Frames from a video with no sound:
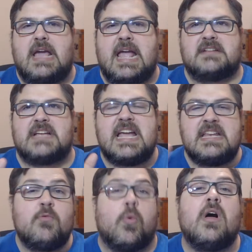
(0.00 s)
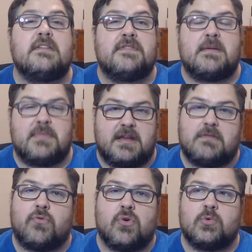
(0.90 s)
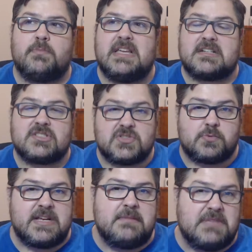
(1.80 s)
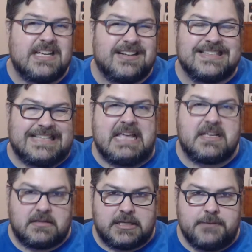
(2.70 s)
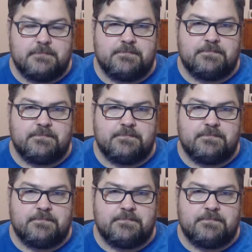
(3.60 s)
And any one of them, therefore, will be extremely unlikely,